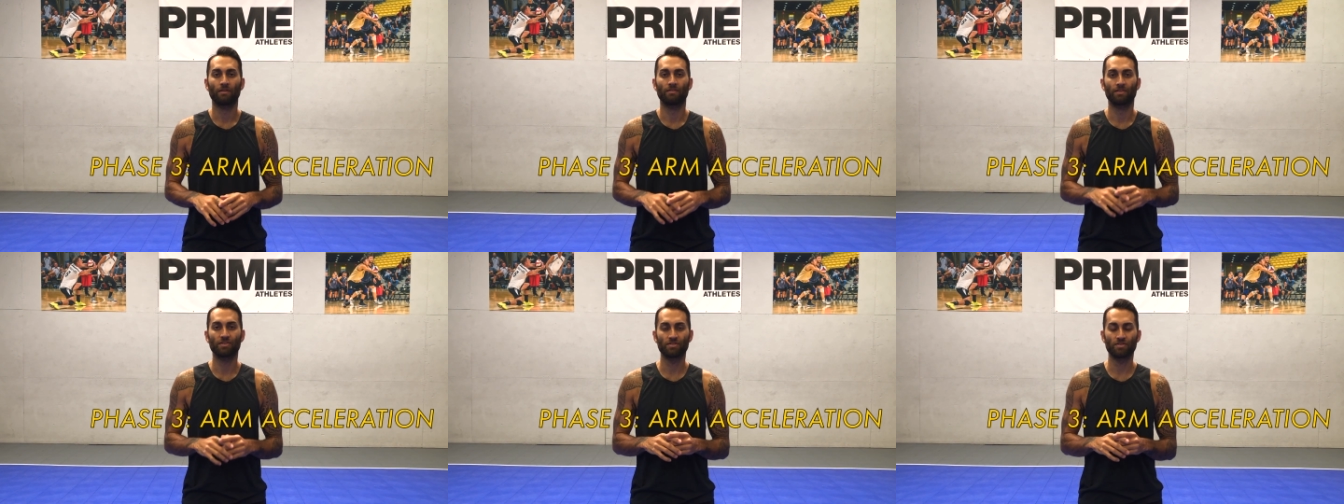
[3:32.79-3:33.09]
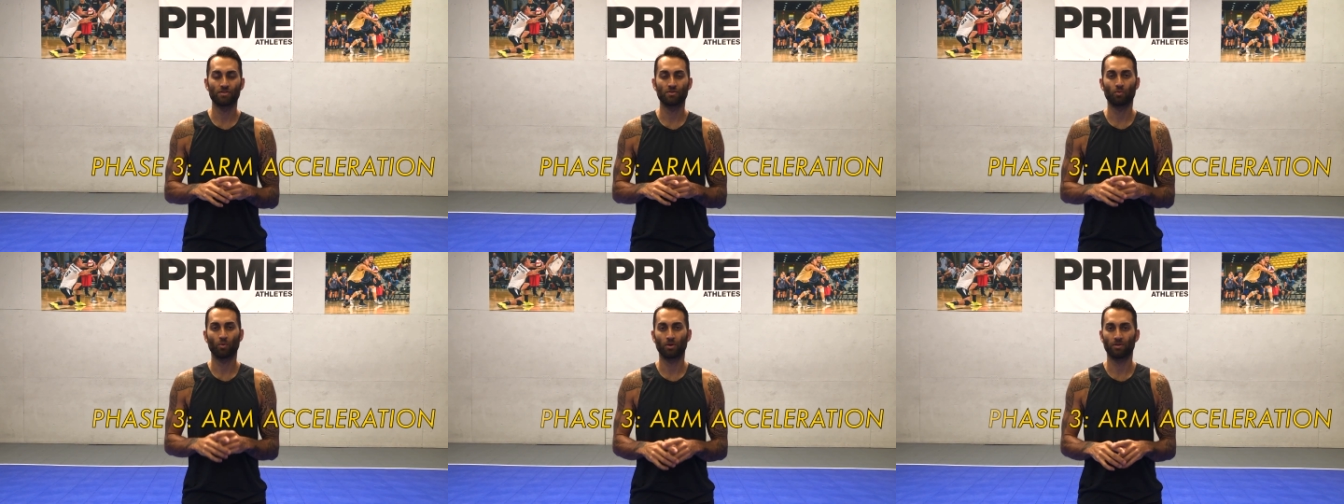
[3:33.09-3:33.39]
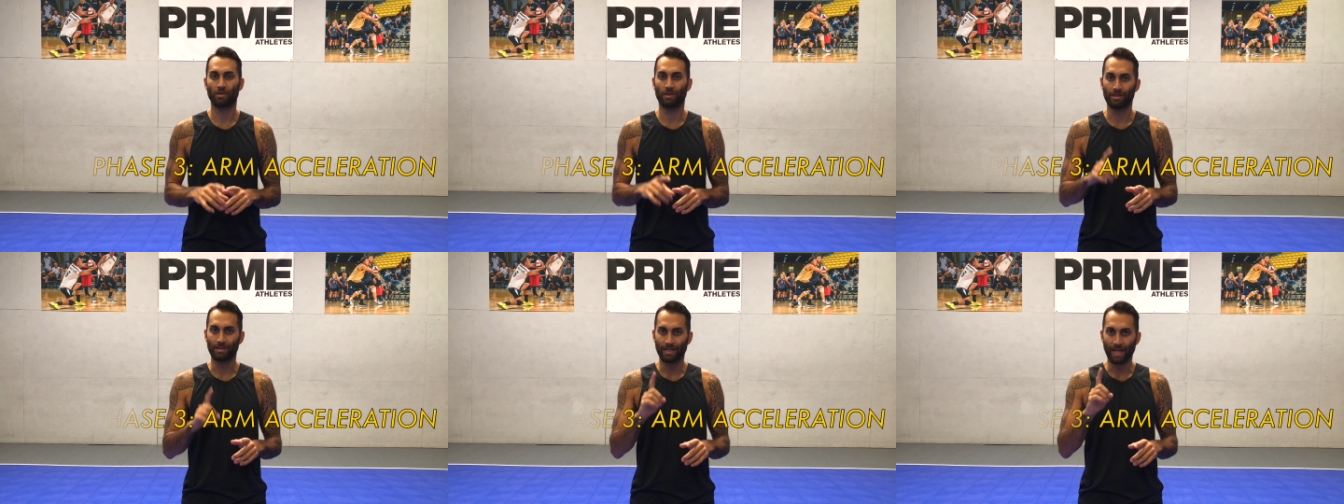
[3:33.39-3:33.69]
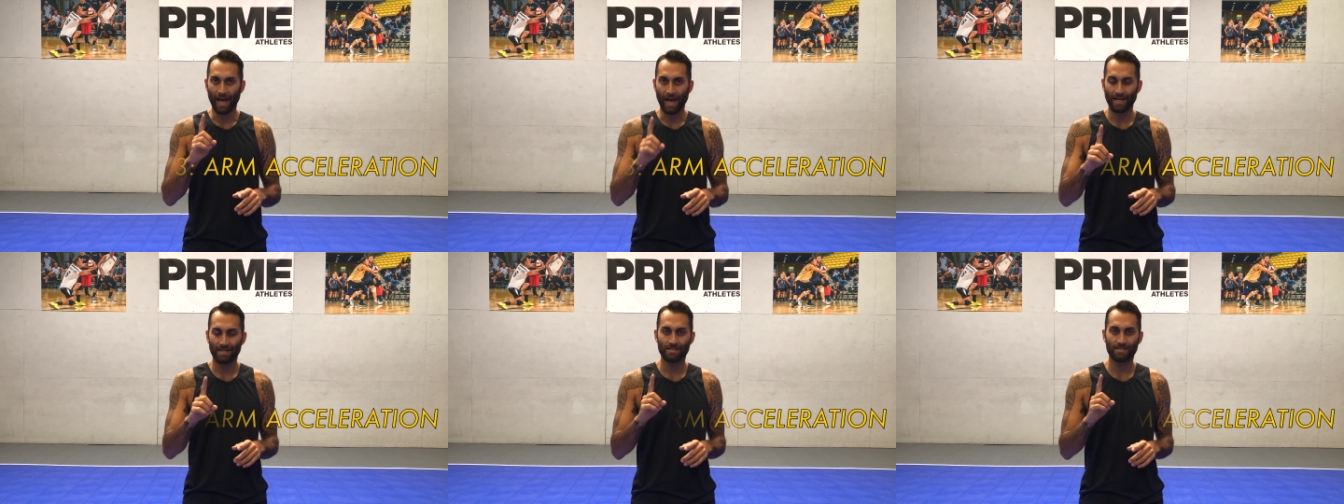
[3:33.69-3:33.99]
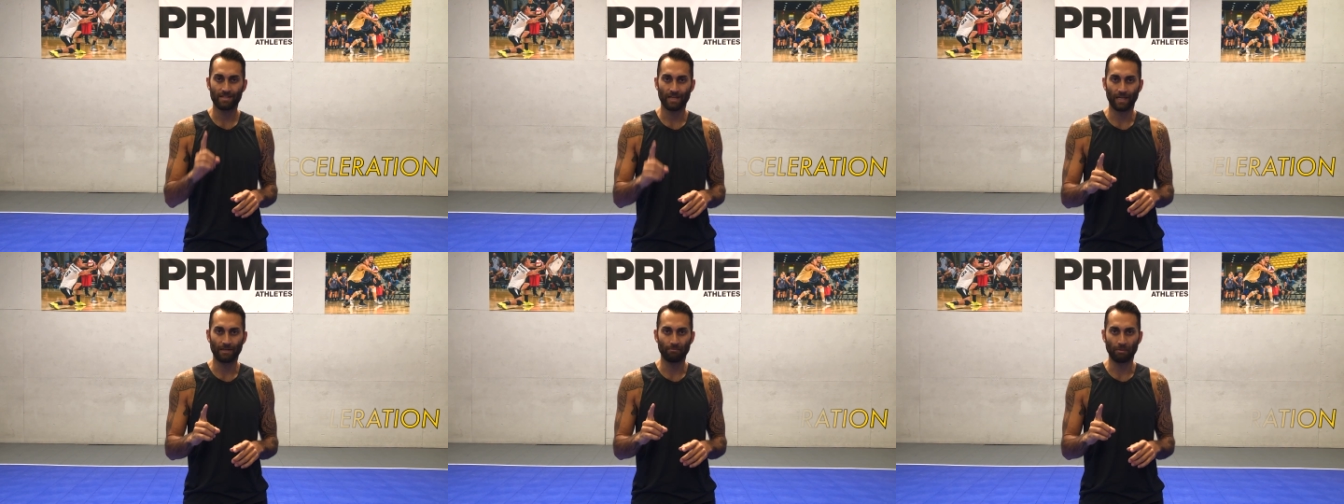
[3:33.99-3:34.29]
This is where the
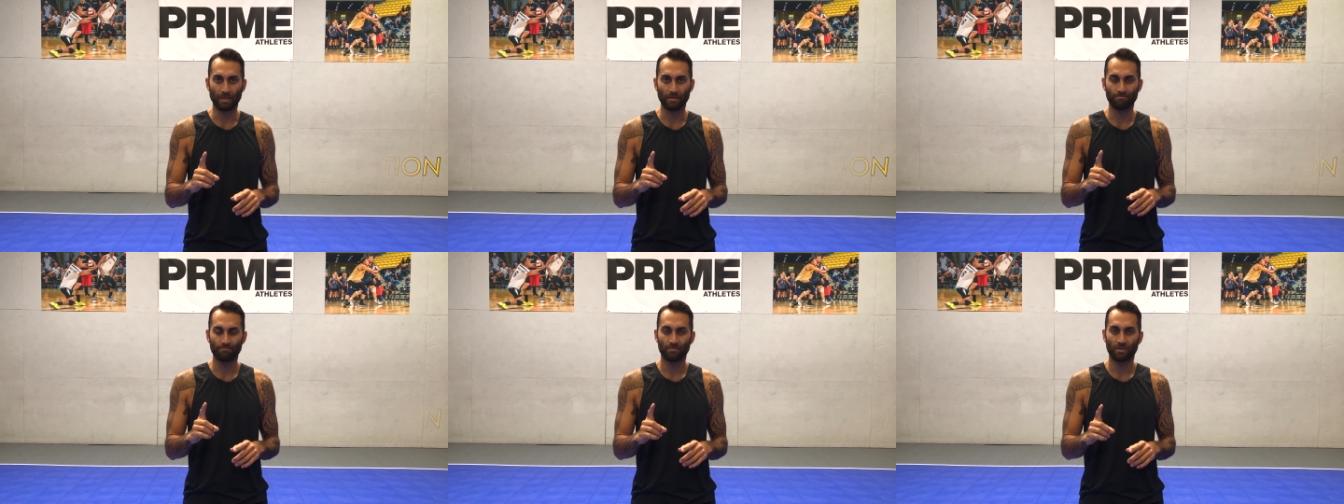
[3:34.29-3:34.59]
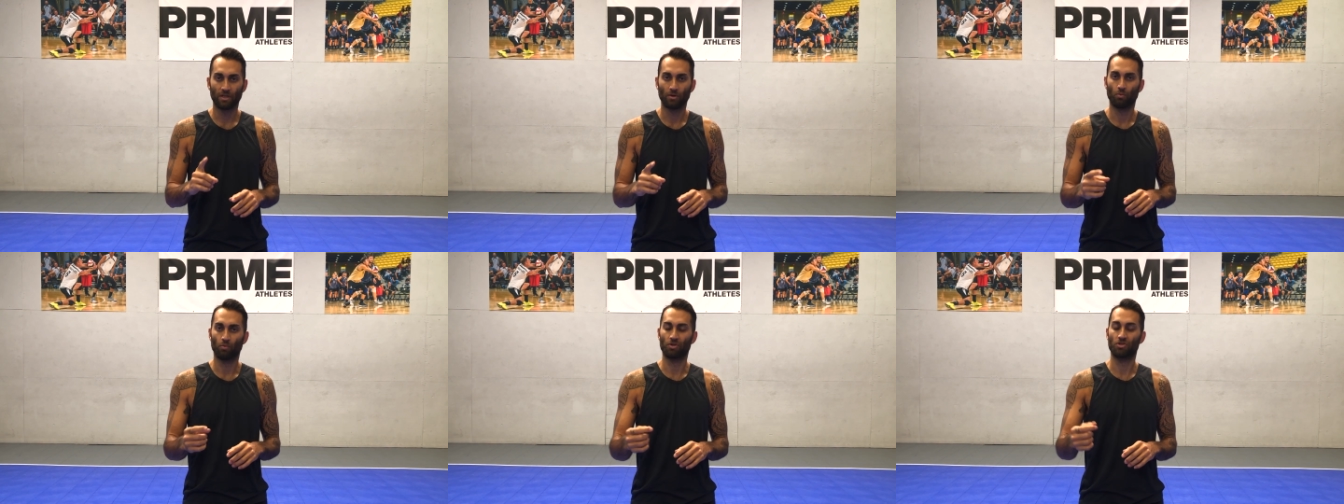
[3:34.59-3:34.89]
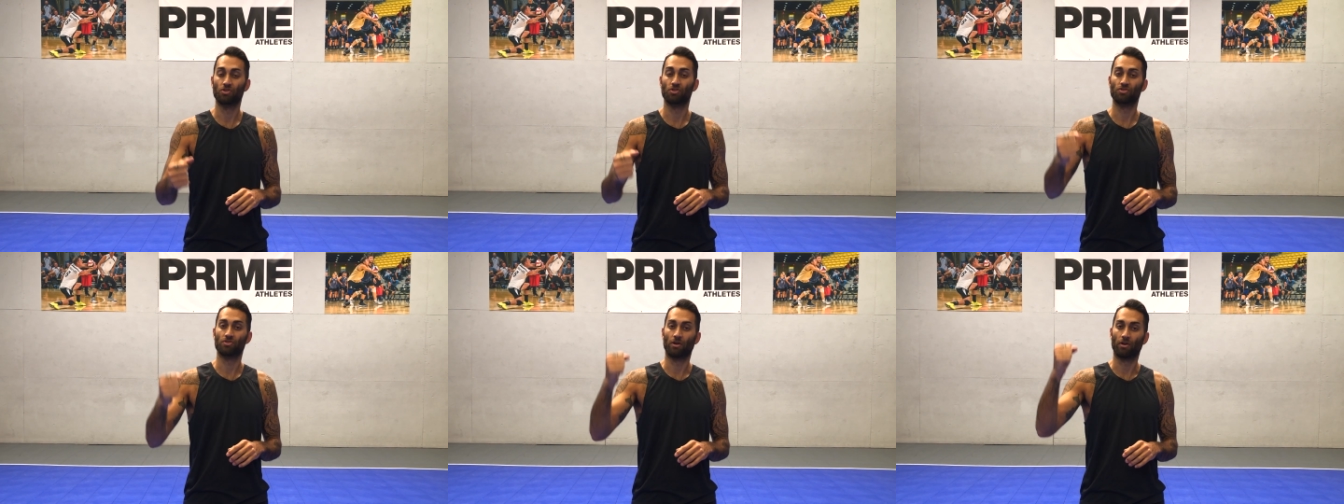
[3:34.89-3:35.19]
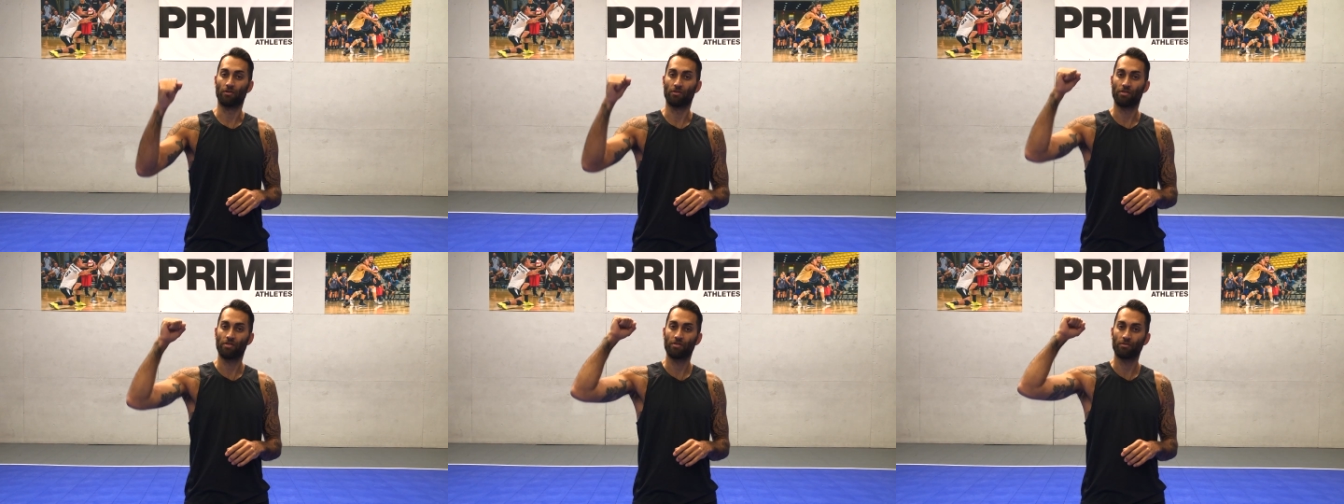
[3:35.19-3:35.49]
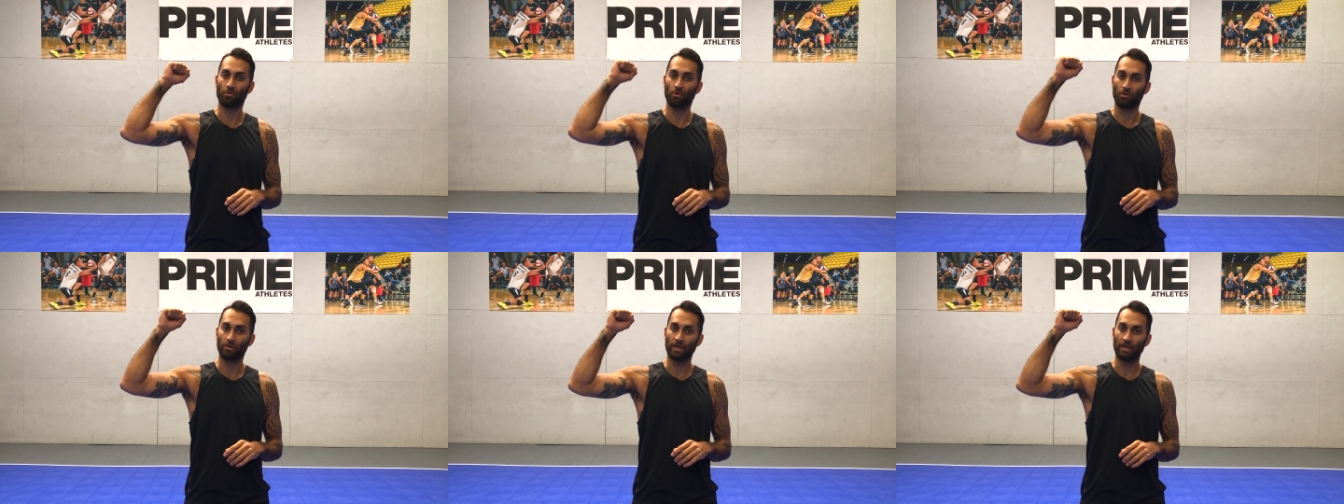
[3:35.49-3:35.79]
last segment, which is our
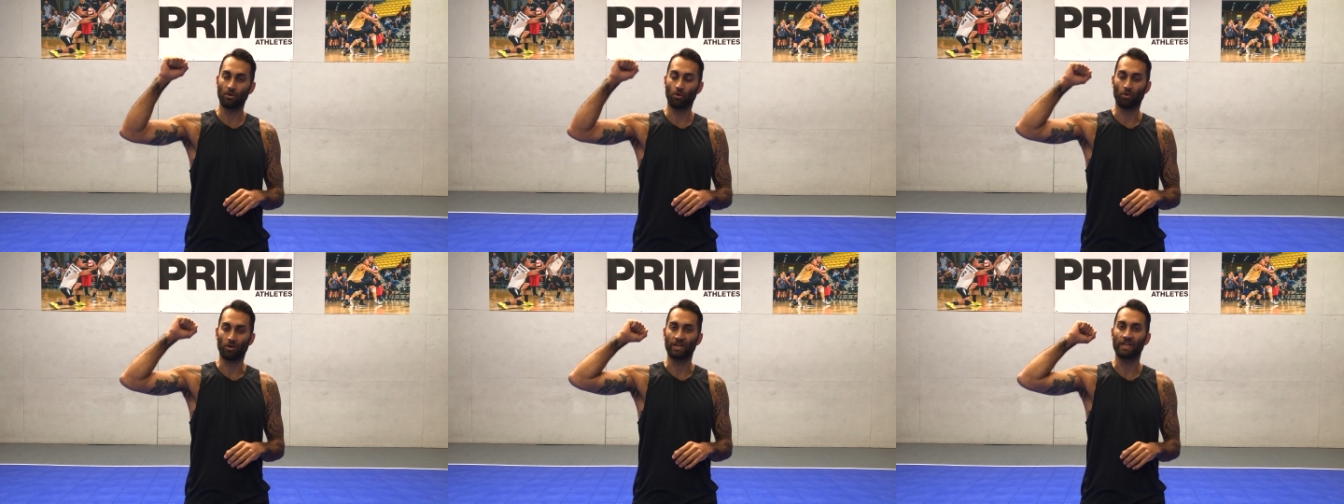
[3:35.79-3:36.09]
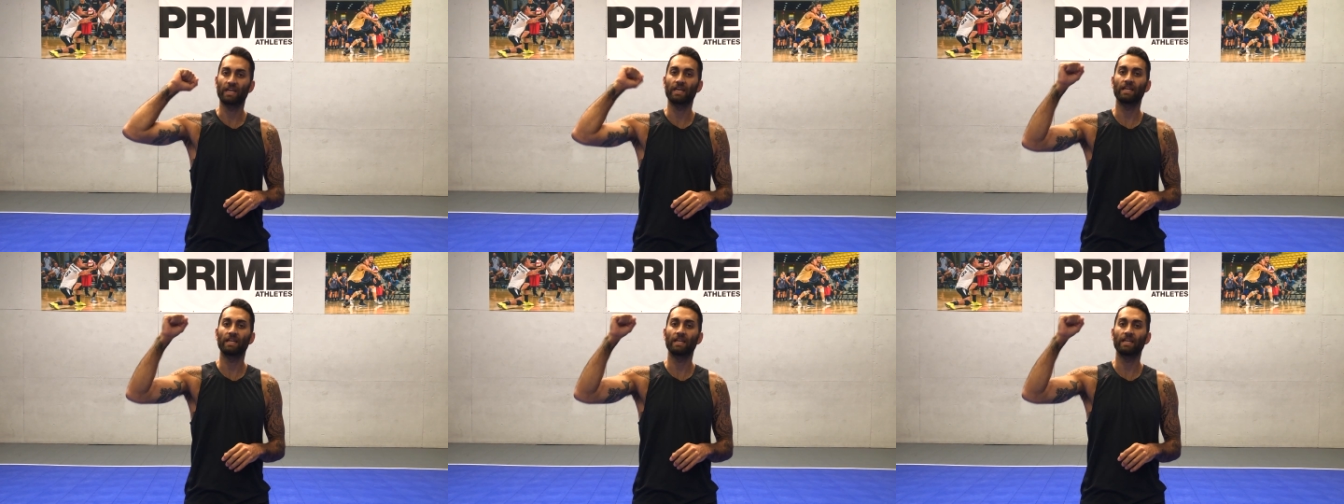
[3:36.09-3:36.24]
throwing or